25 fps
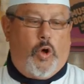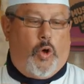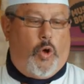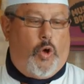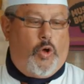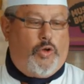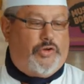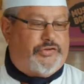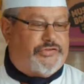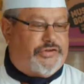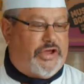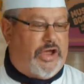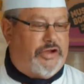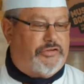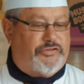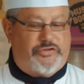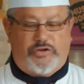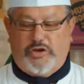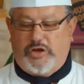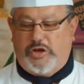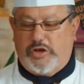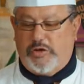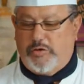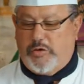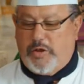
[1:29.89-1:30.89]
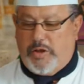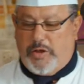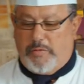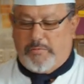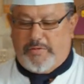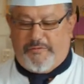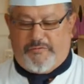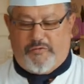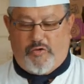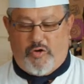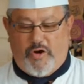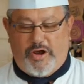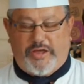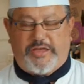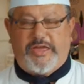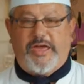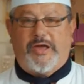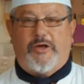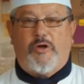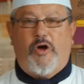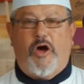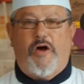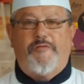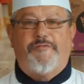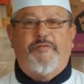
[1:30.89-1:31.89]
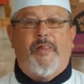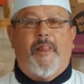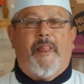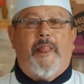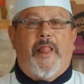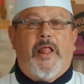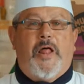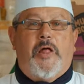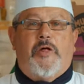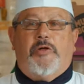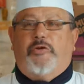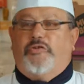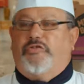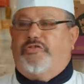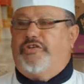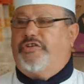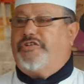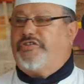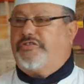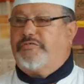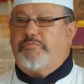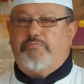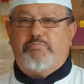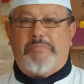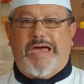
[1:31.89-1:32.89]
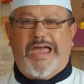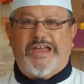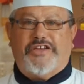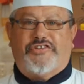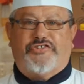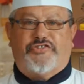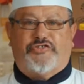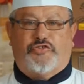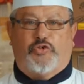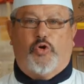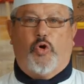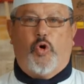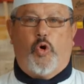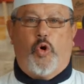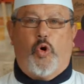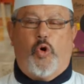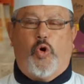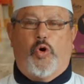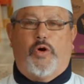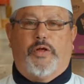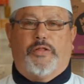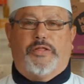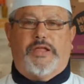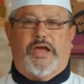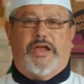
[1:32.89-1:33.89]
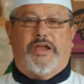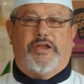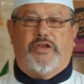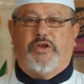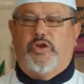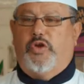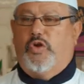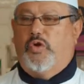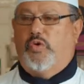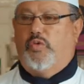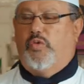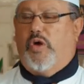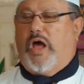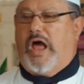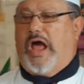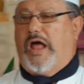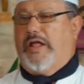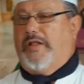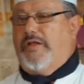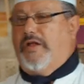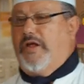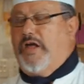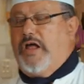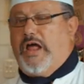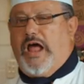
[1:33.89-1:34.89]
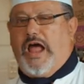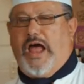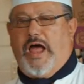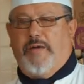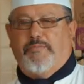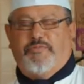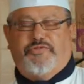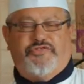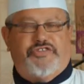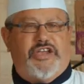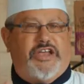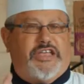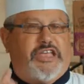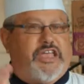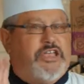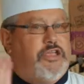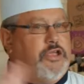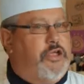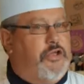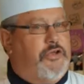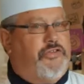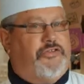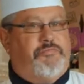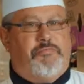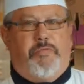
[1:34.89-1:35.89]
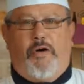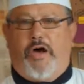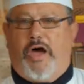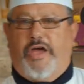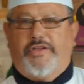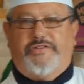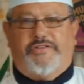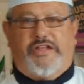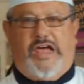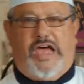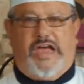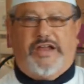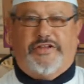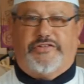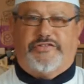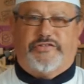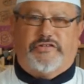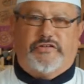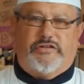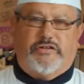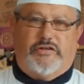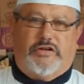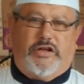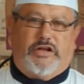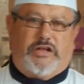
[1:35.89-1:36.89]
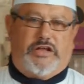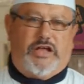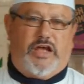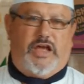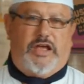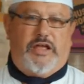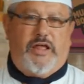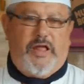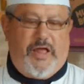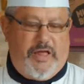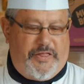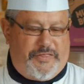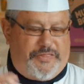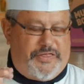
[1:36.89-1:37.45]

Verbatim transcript: Also too, before I kick off, just make sure that you um, check your use-by dates, okay?